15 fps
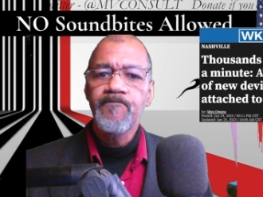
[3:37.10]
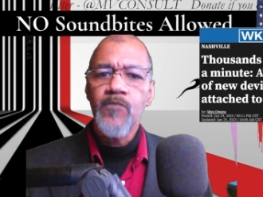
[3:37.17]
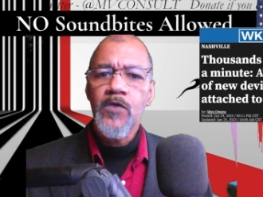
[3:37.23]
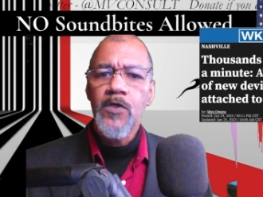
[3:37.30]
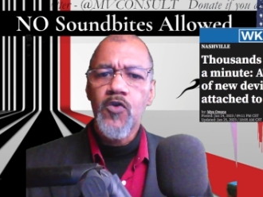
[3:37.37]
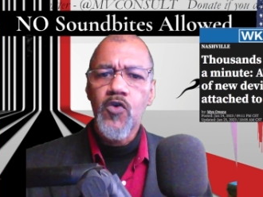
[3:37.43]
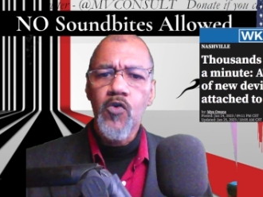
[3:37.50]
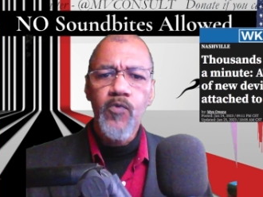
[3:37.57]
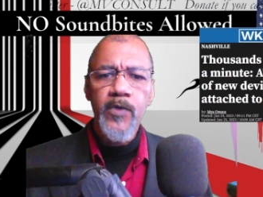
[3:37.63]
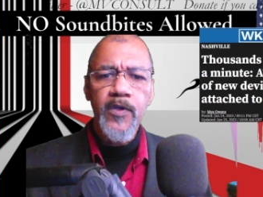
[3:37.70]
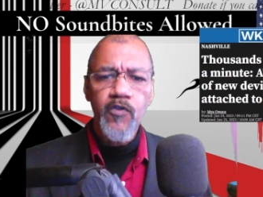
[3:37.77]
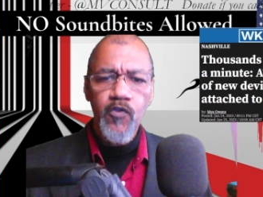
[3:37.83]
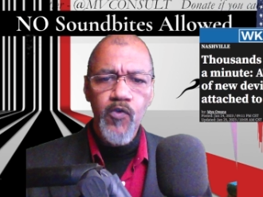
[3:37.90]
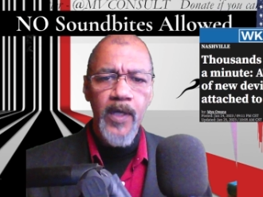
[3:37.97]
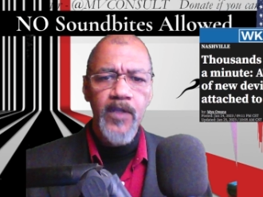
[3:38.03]
to
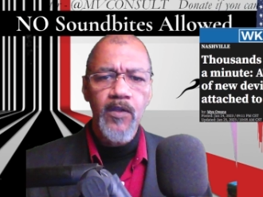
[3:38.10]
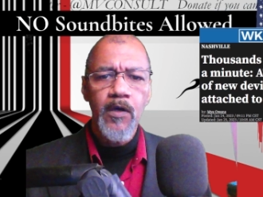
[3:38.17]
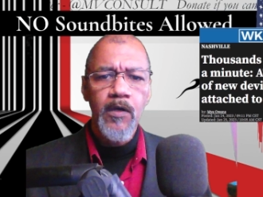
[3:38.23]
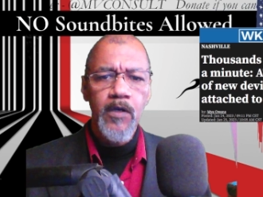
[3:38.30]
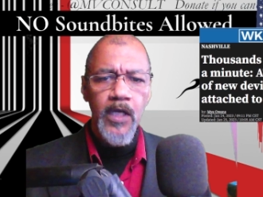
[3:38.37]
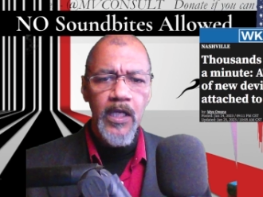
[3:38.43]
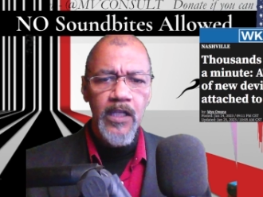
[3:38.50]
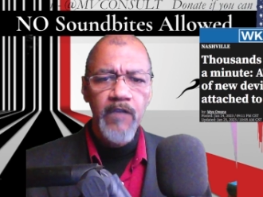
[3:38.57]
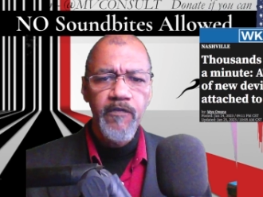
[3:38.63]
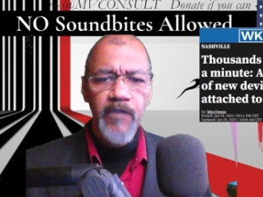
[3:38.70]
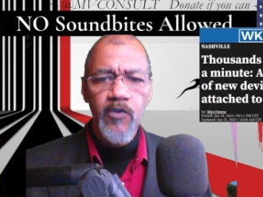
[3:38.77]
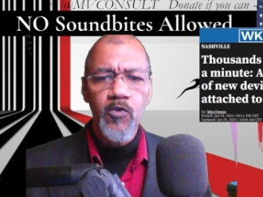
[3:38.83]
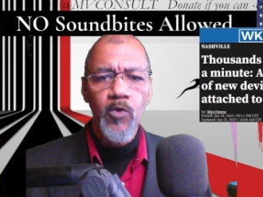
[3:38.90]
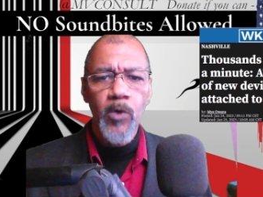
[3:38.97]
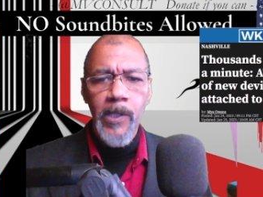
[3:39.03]
restrict
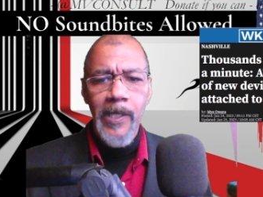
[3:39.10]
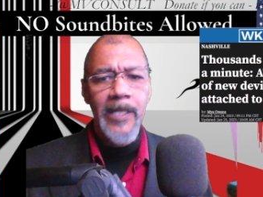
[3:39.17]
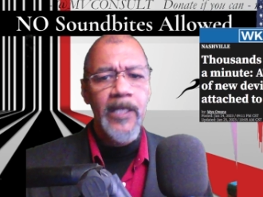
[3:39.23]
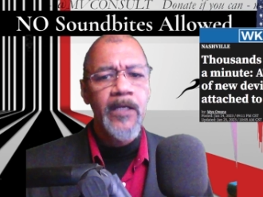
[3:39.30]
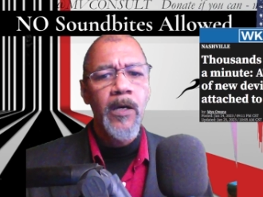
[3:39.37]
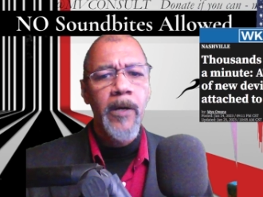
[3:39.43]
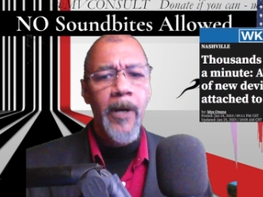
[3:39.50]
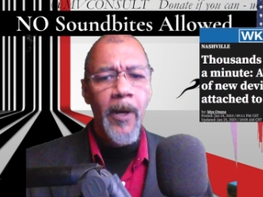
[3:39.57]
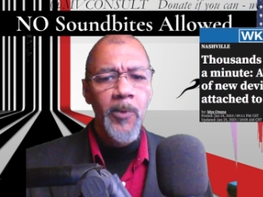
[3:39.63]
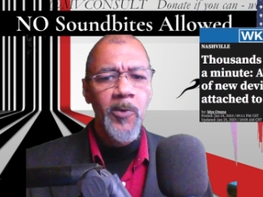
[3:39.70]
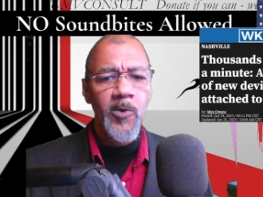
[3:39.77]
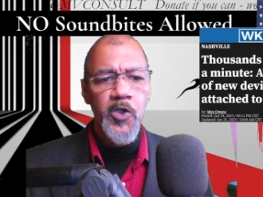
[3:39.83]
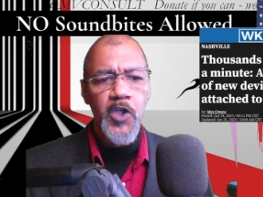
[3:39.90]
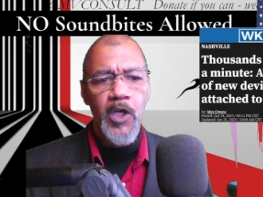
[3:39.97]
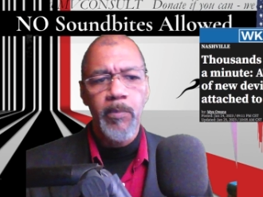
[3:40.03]
individual gun
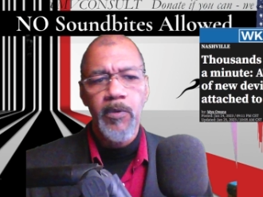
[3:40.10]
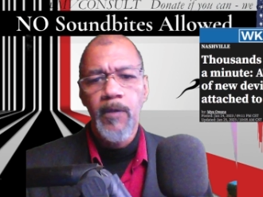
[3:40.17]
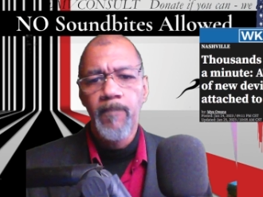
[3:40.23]
ownership.